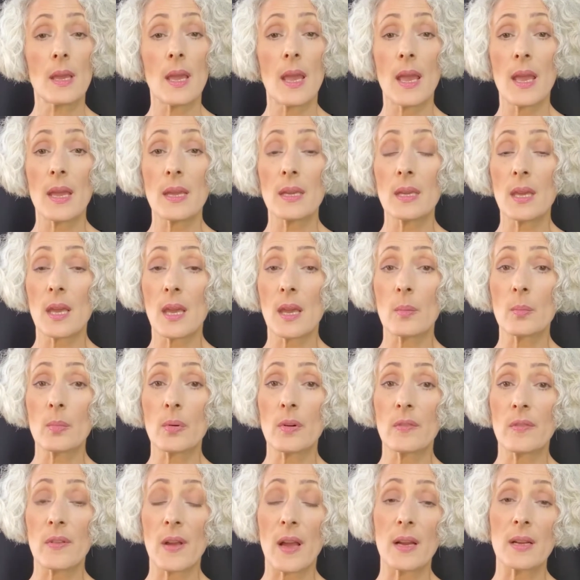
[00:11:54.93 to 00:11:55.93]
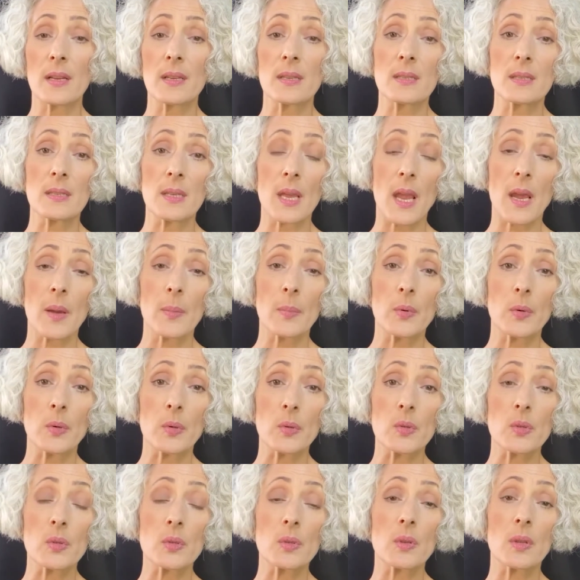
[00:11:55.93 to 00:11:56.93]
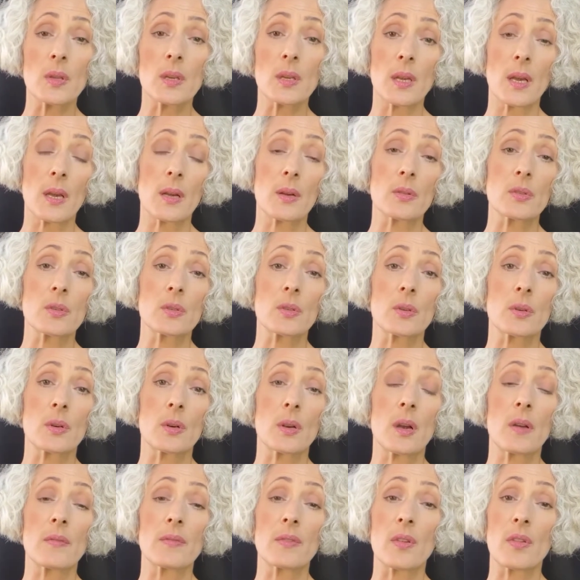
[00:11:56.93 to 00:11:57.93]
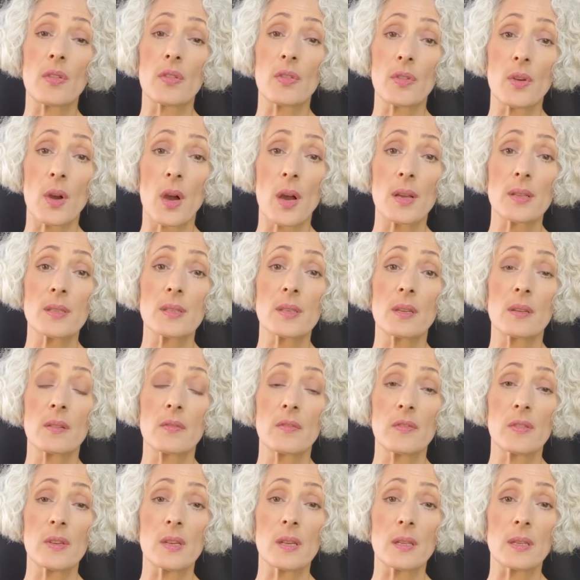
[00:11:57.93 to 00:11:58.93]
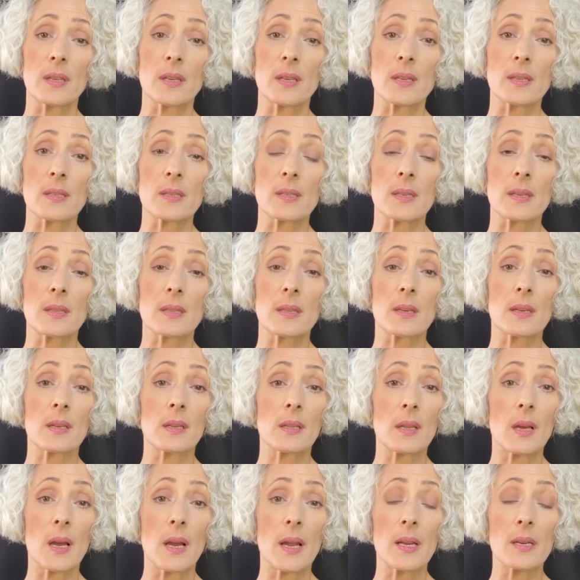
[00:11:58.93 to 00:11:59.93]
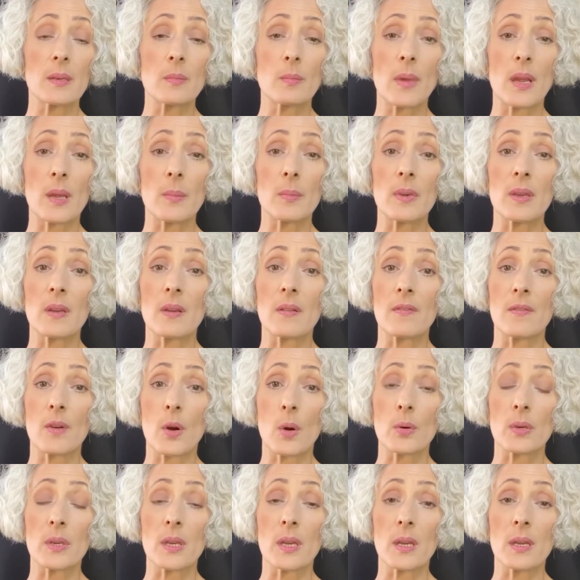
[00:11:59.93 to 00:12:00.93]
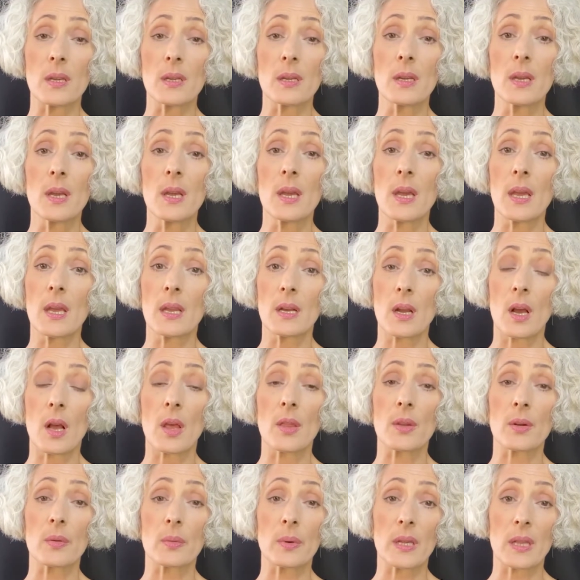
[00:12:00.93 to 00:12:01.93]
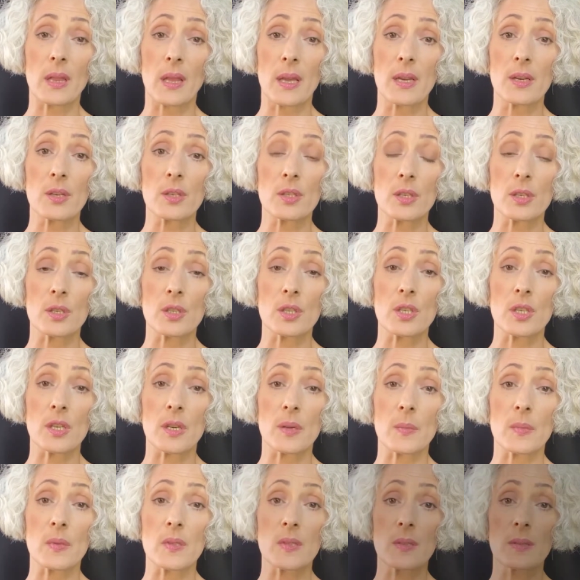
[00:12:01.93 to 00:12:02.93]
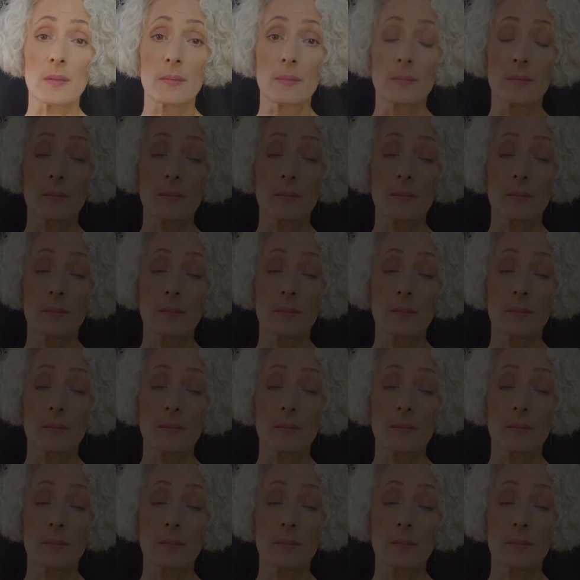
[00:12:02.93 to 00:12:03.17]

and can provide examples to the counselor of the thoughts and feelings that the client may be evoking in other relationships.